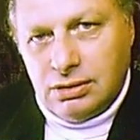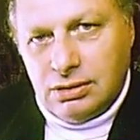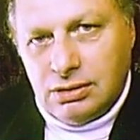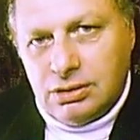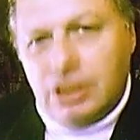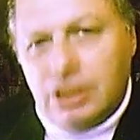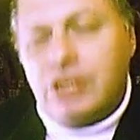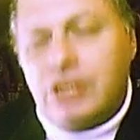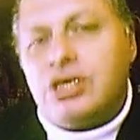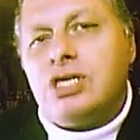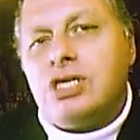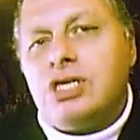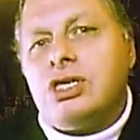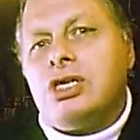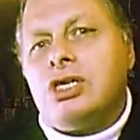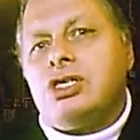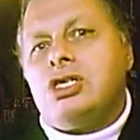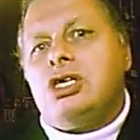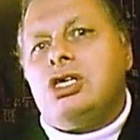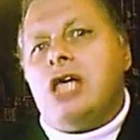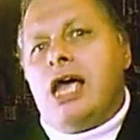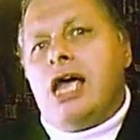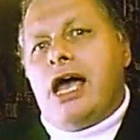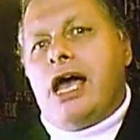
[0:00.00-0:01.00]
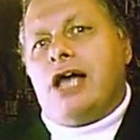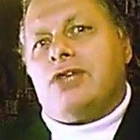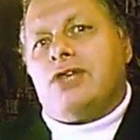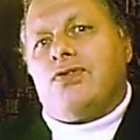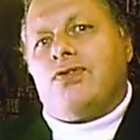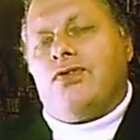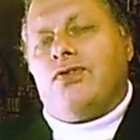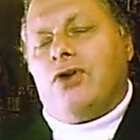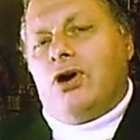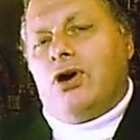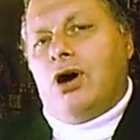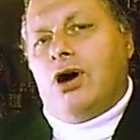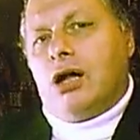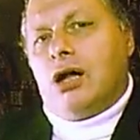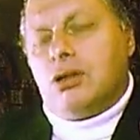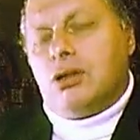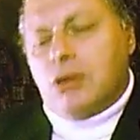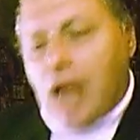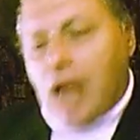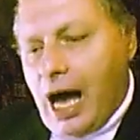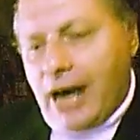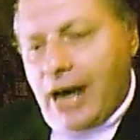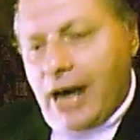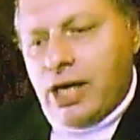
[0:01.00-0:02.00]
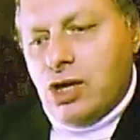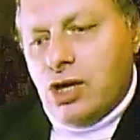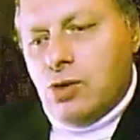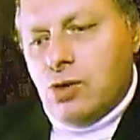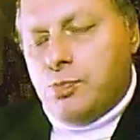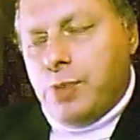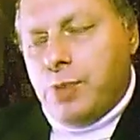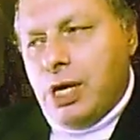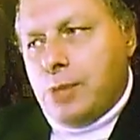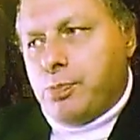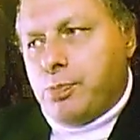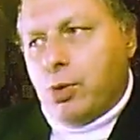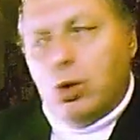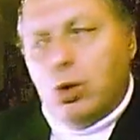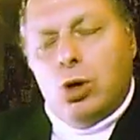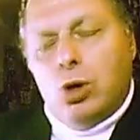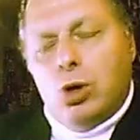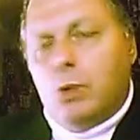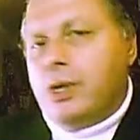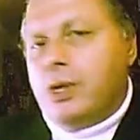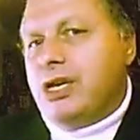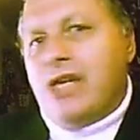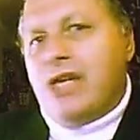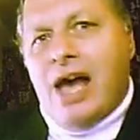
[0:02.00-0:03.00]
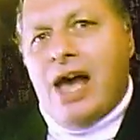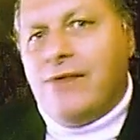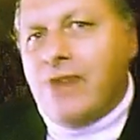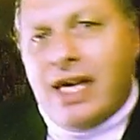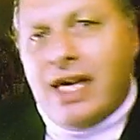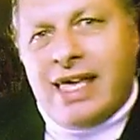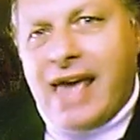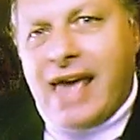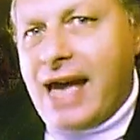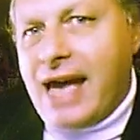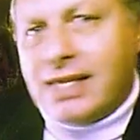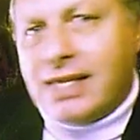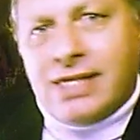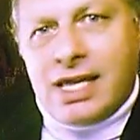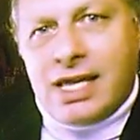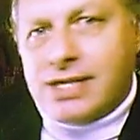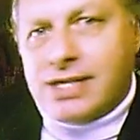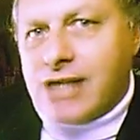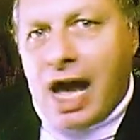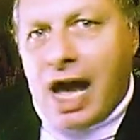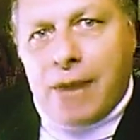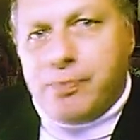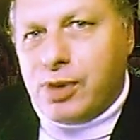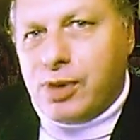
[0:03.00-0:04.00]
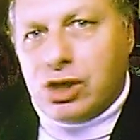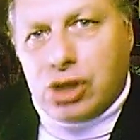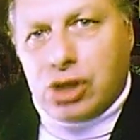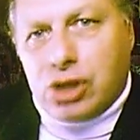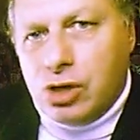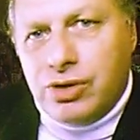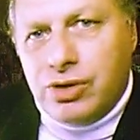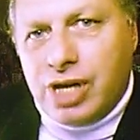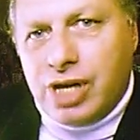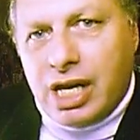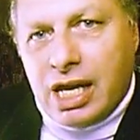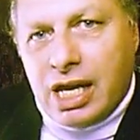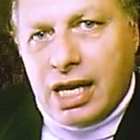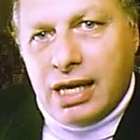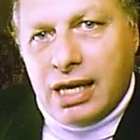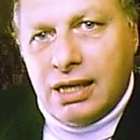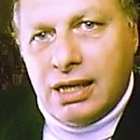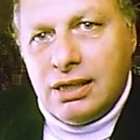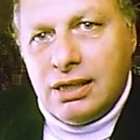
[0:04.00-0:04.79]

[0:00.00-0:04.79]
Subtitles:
This is a chance for a lot of you people who would never get this opportunity,